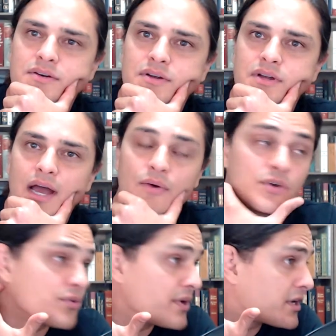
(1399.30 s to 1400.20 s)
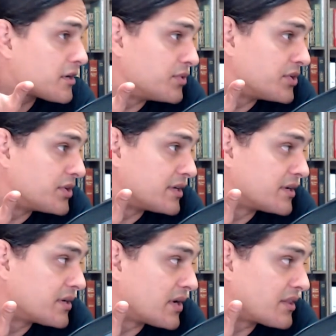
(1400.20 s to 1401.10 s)
I would create a community.
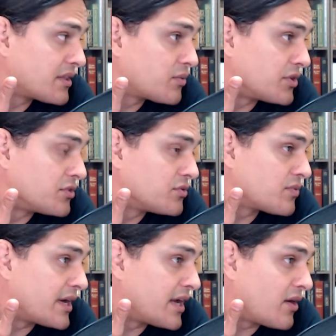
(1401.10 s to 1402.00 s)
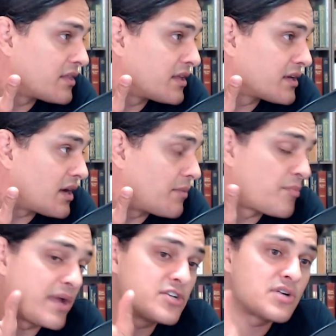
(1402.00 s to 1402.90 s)
I think what you're doing right now, I think I'm a
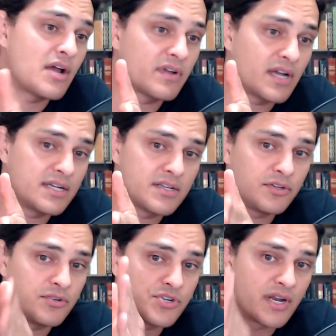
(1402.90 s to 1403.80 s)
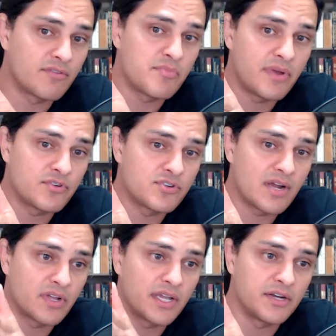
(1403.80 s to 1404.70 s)
paid traffic guy telling you should never pay for
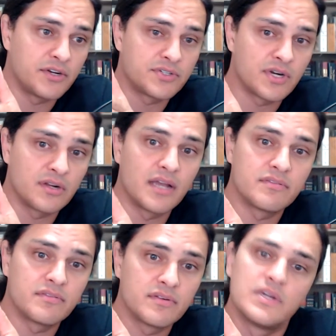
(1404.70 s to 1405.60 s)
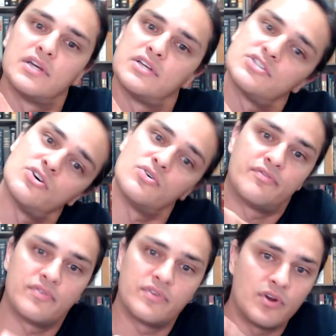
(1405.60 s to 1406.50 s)
traffic again in your entire life. So
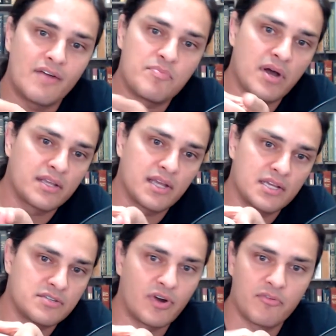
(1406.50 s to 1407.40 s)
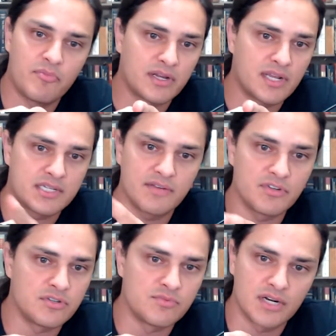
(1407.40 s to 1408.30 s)
if have a podcast, if you don't have a podcast, have a
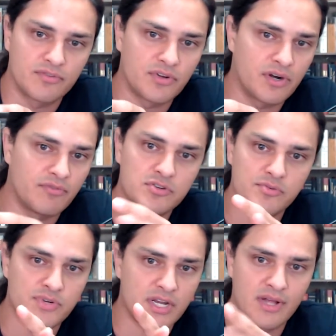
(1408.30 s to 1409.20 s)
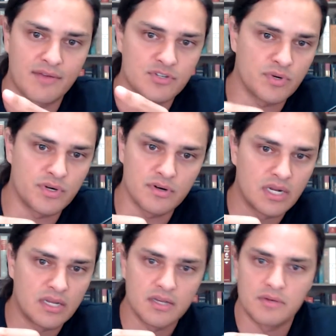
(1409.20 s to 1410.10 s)
YouTube channel. If you don't have a YouTube channel, have a Twitter
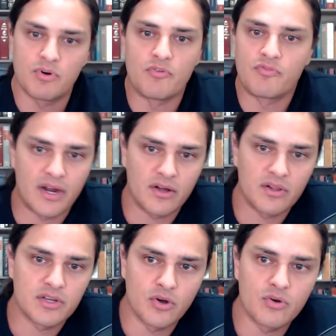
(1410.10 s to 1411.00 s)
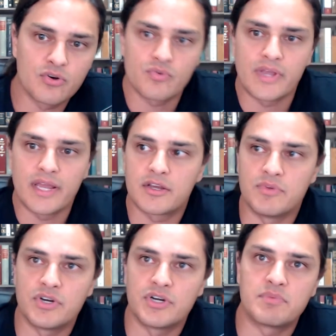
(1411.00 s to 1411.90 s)
profile. Go create a
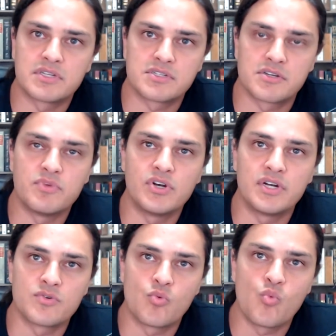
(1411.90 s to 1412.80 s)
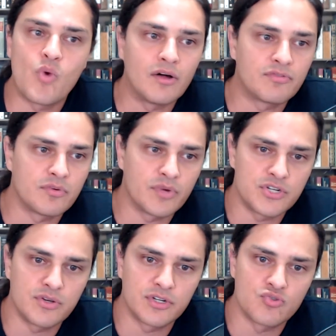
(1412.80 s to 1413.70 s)
community, because a community is a well from which
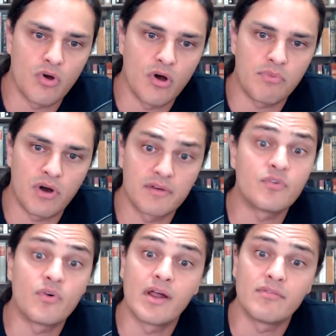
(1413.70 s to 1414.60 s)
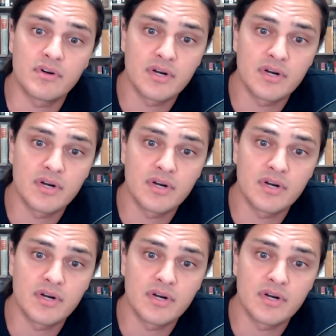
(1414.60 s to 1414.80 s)
you get to draw upon forever.